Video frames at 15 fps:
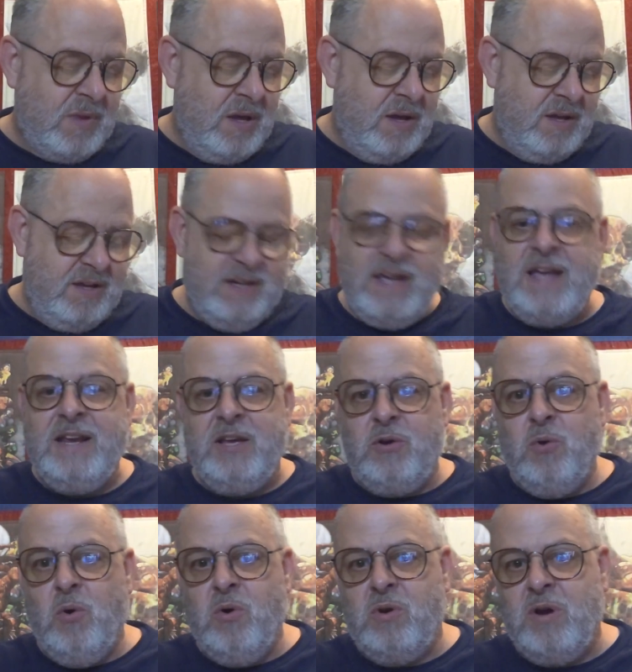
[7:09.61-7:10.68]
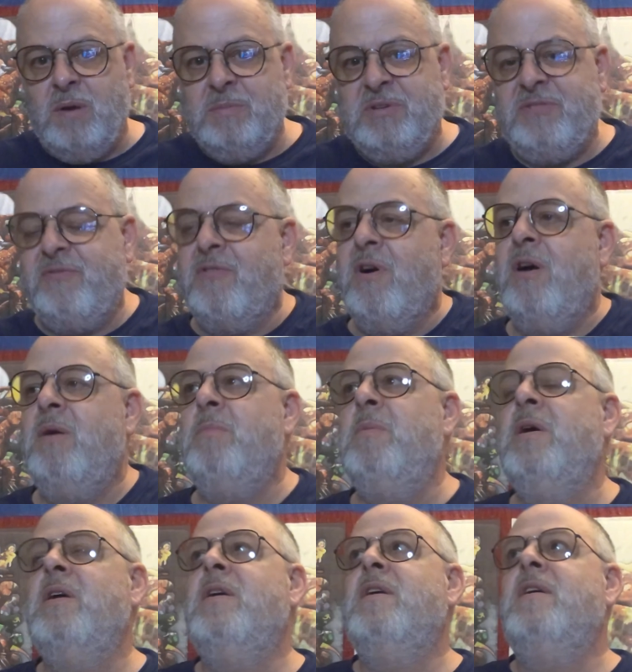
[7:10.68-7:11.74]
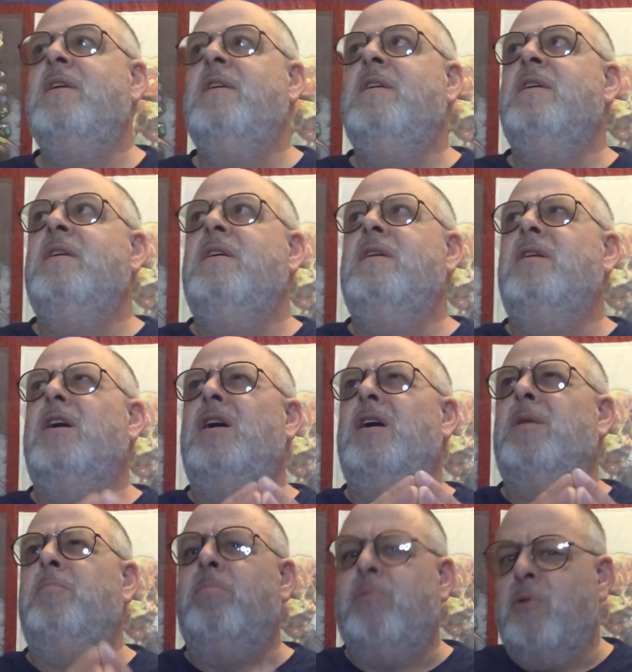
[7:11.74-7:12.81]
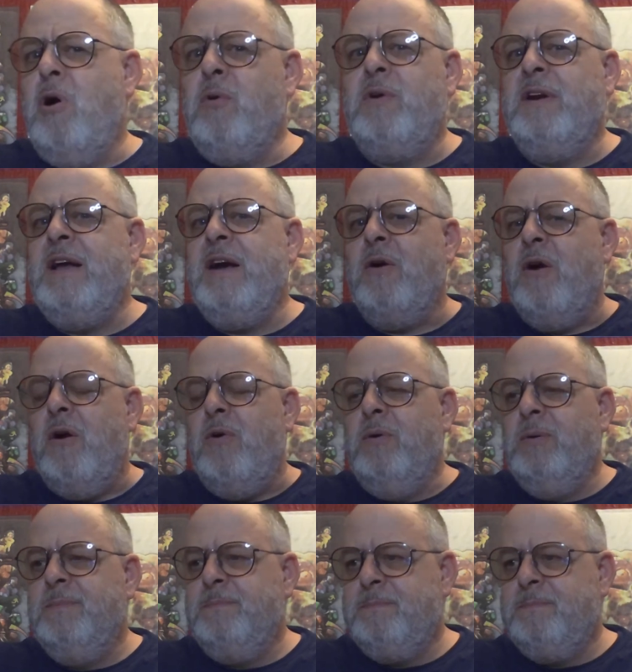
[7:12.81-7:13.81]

And Ain't It Cool comes from Broken Arrow,